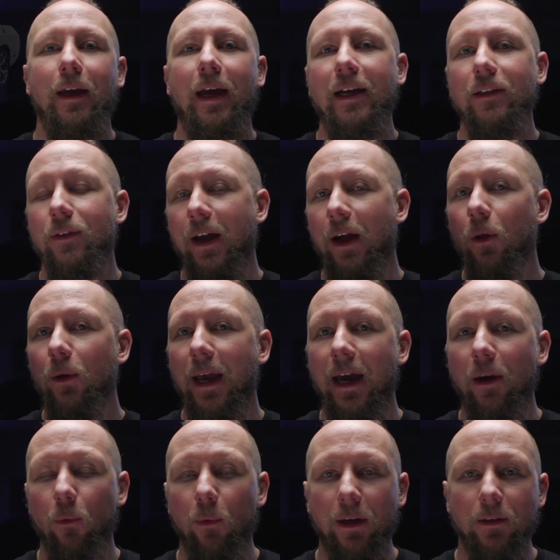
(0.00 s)
As the
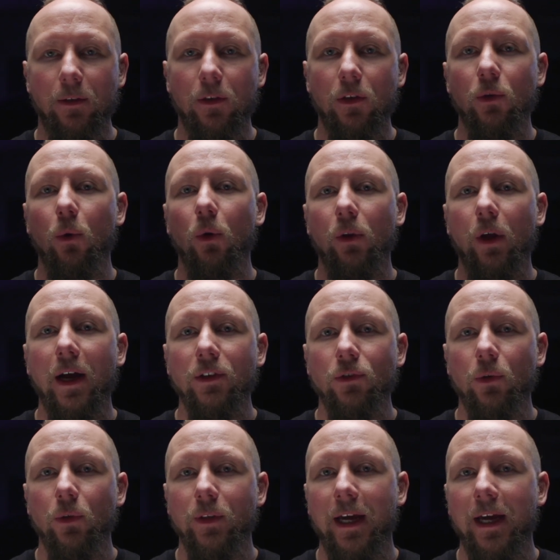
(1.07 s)
Hellcat went to the dual
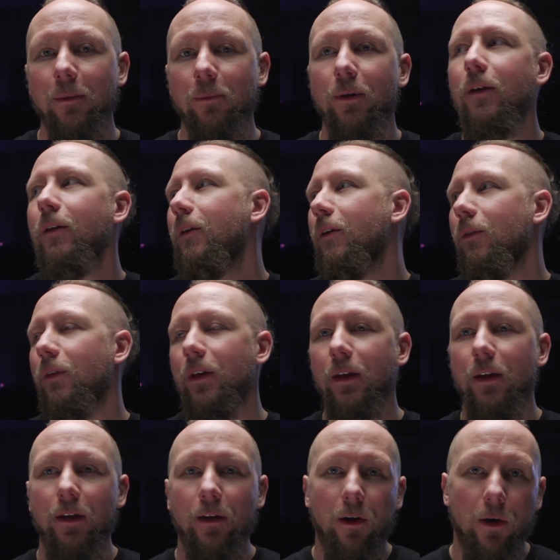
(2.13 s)
nostril type,
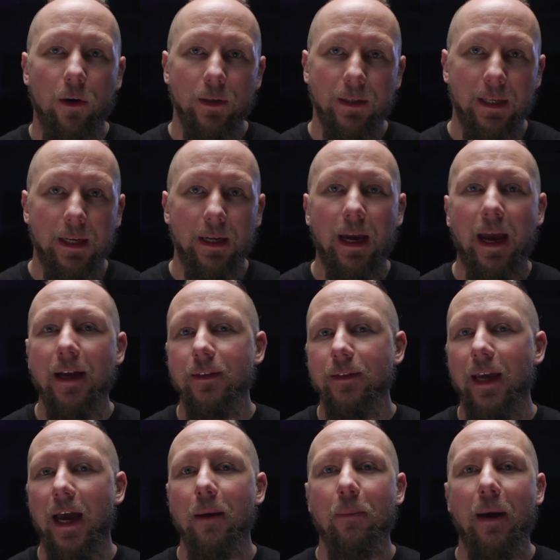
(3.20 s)
the RT and
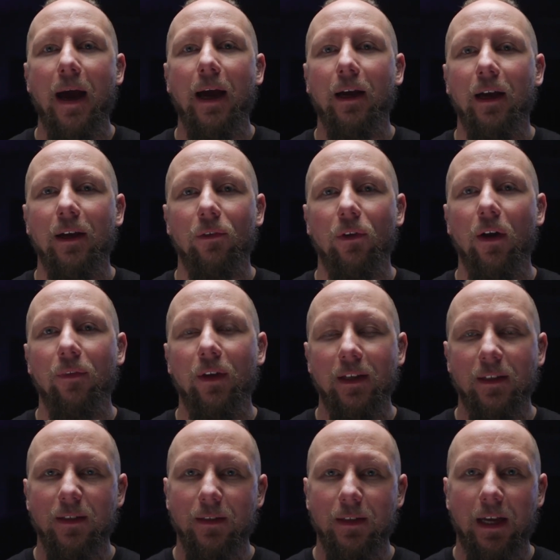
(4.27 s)
Scat Pack kind of got
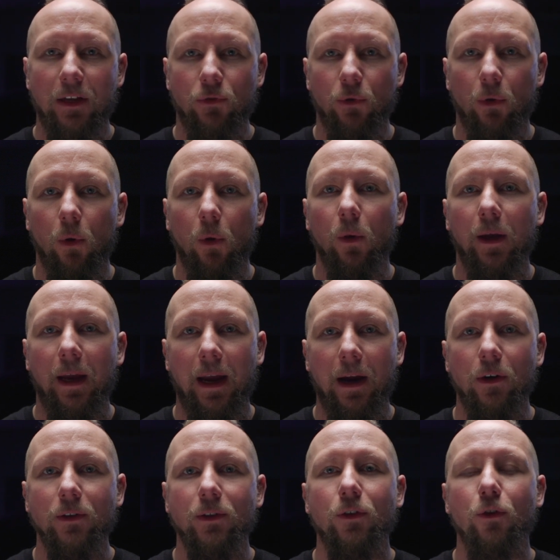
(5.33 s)
that central
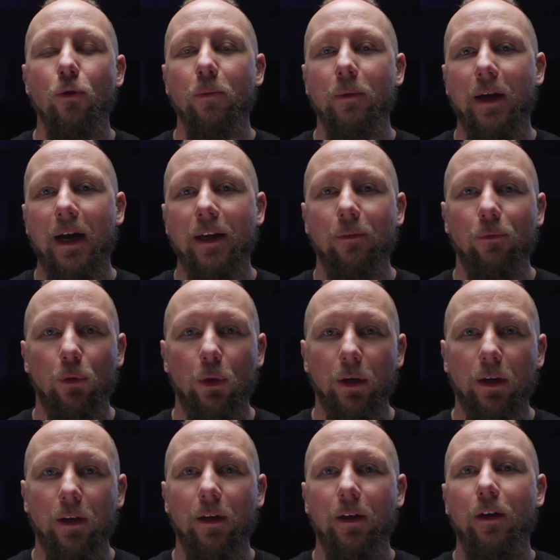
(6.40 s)
air scoop kind of
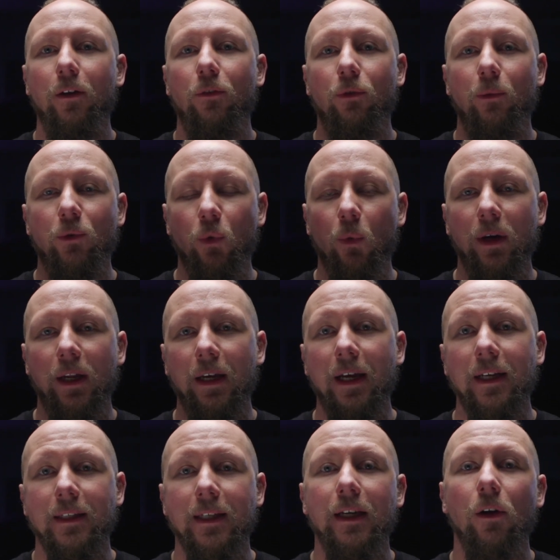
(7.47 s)
look from
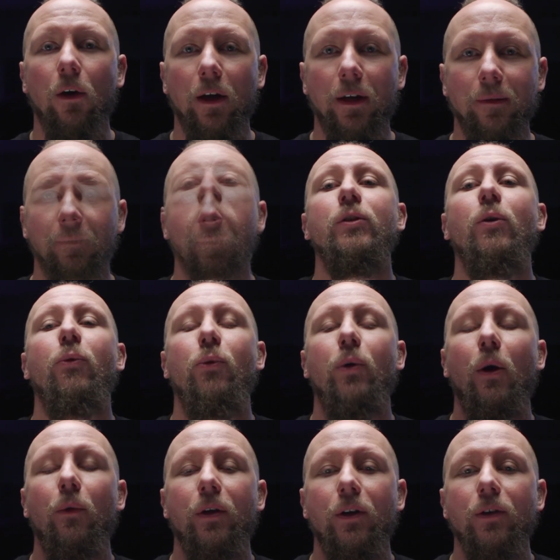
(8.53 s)
2019 on. So
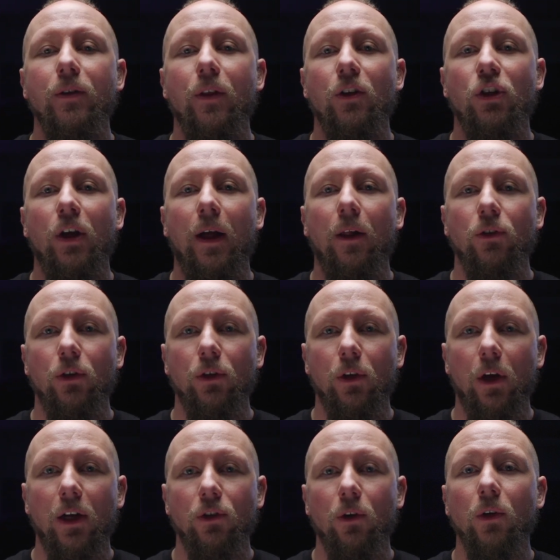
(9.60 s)
throughout the years of the Challenger,
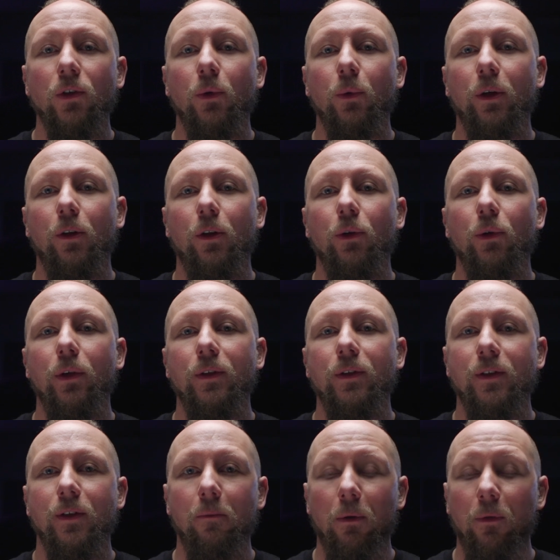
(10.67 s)
Dodge also included
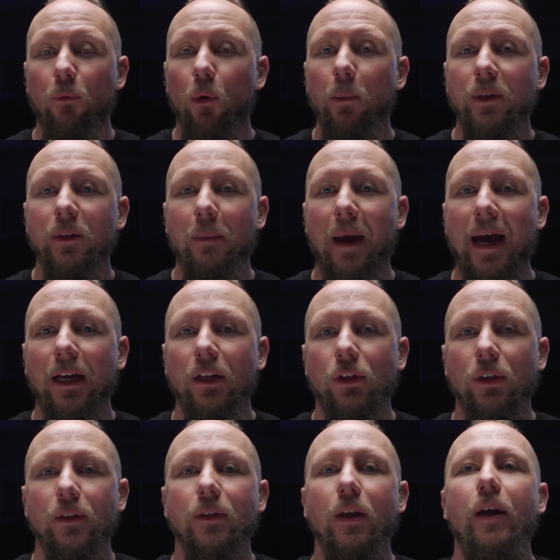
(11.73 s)
some performance
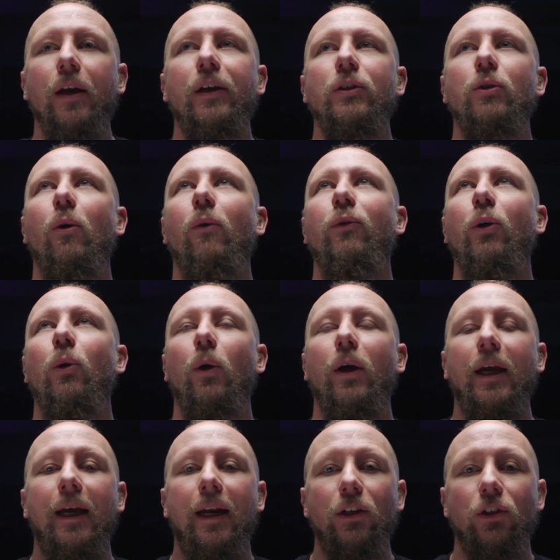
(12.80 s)
packages. So if you're
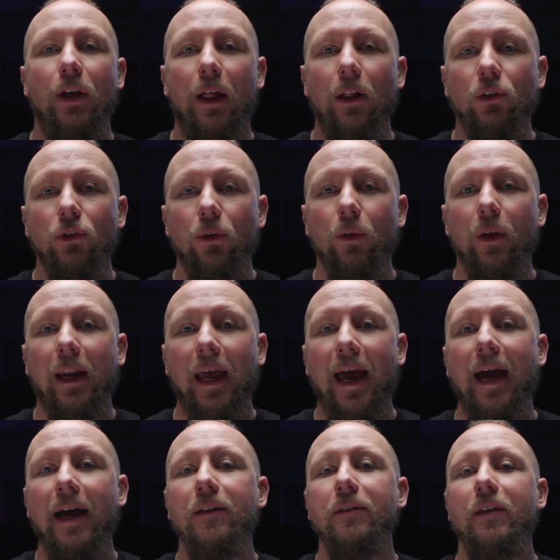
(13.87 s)
looking at a Challenger that
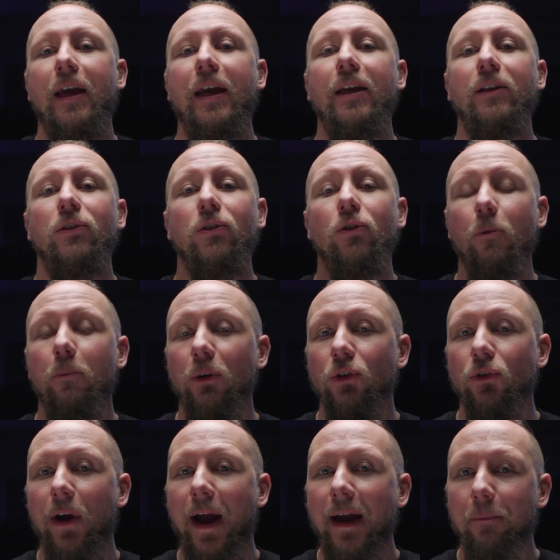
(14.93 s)
has a Super
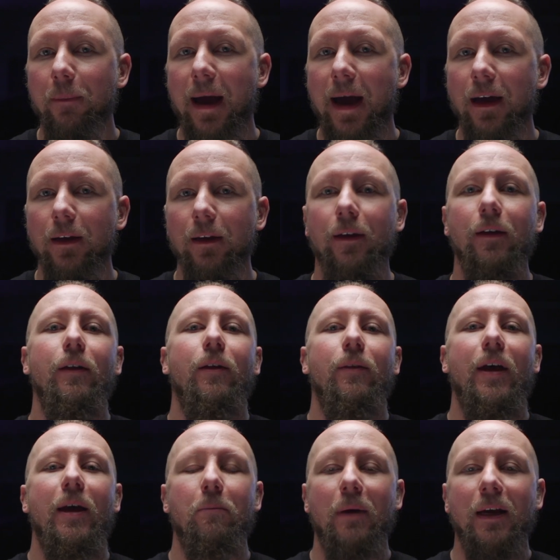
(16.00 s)
Track Pack,
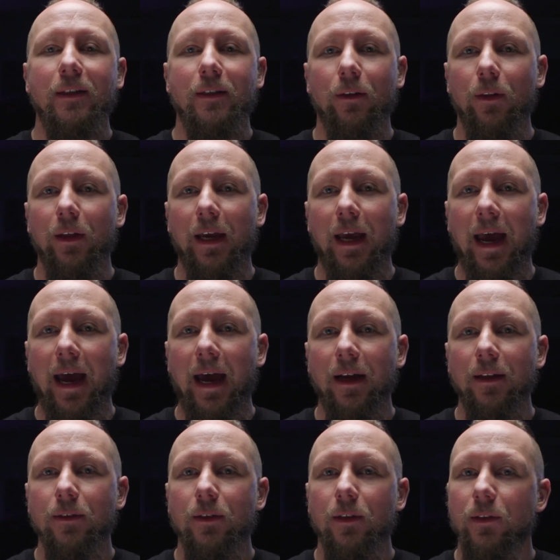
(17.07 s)
that basically
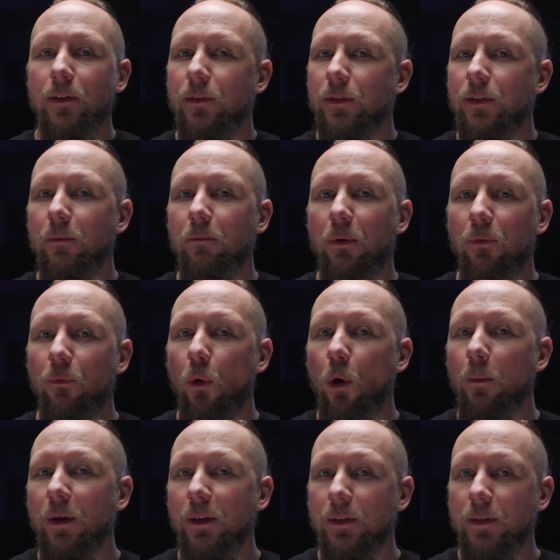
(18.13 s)
adds some
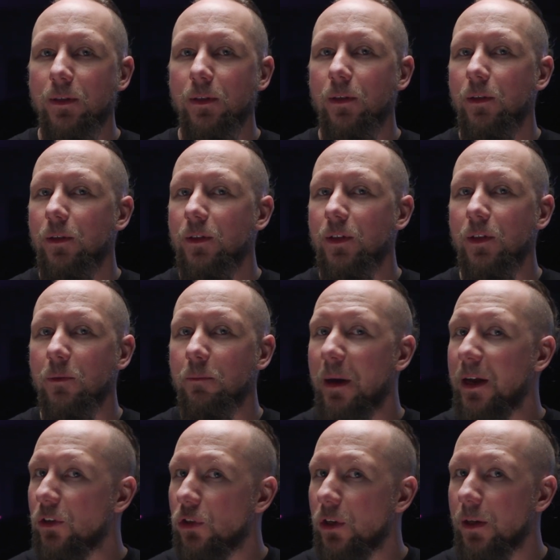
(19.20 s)
performance
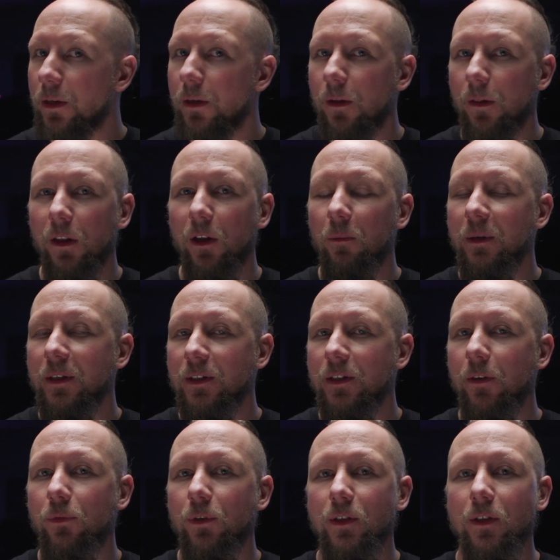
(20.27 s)
suspension, a little bit
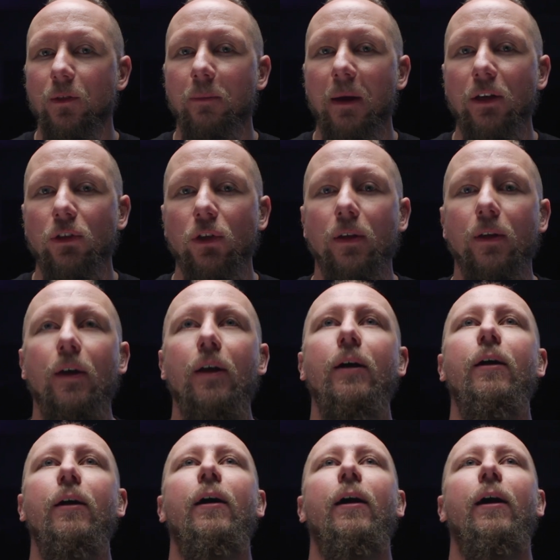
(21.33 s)
stiffer suspension,
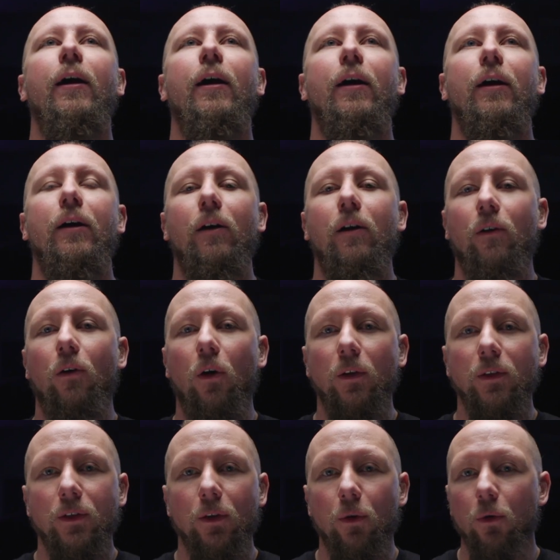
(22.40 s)

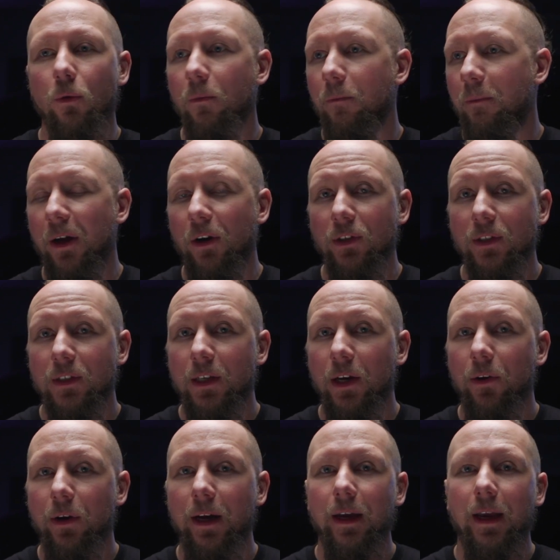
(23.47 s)
also better
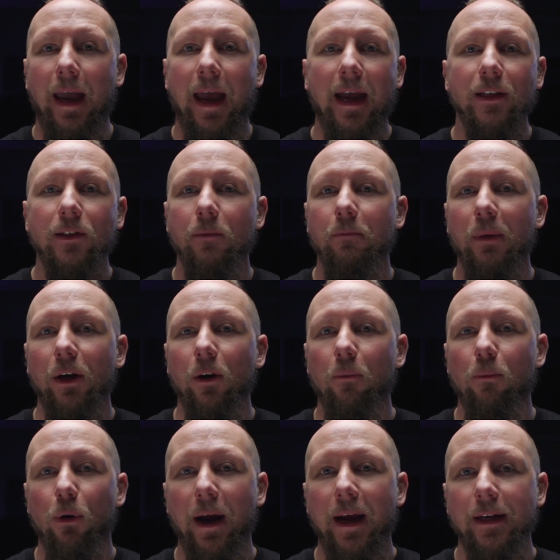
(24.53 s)
steering and some bigger
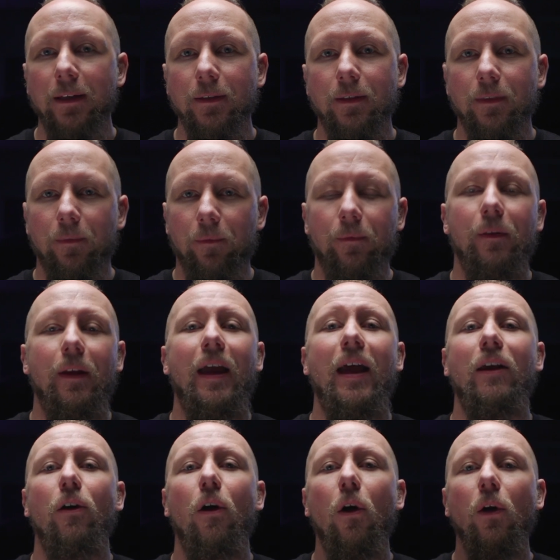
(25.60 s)
brakes.
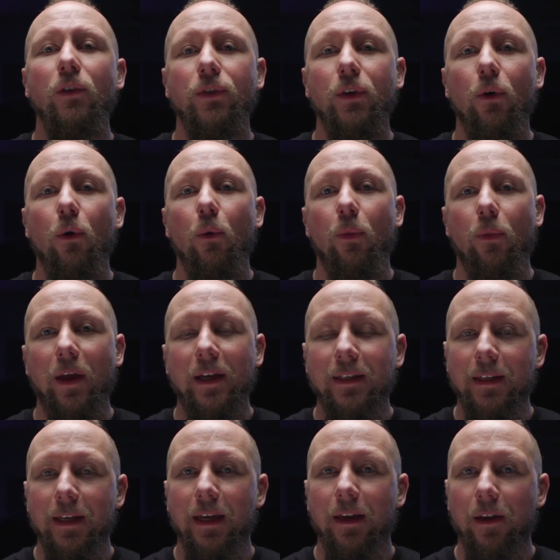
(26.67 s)
And also they
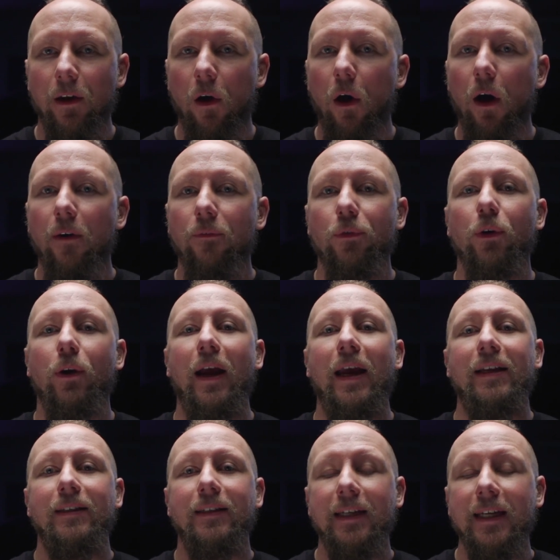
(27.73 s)
did offer
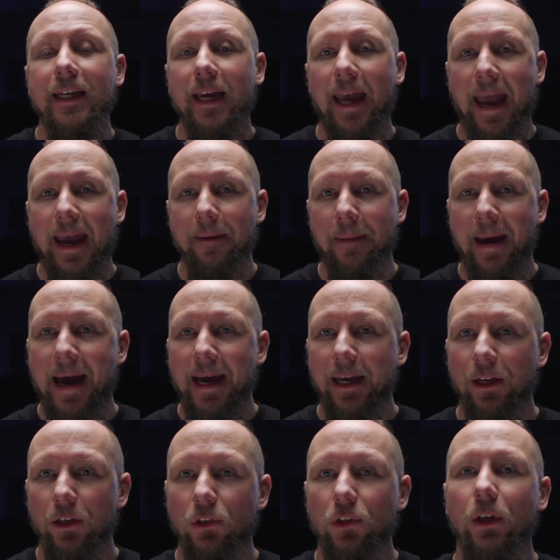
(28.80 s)
a TA
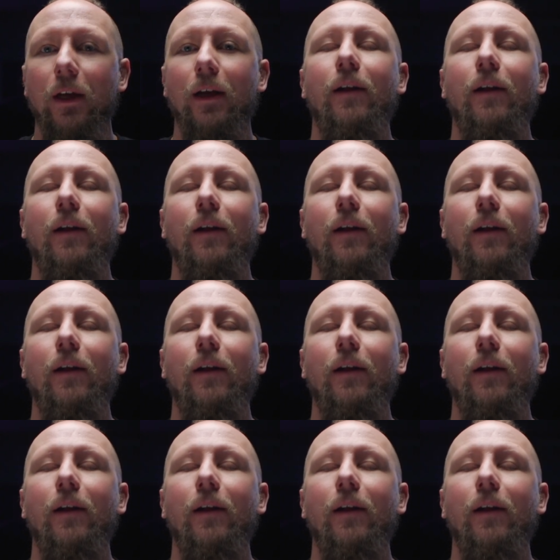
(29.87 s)
package.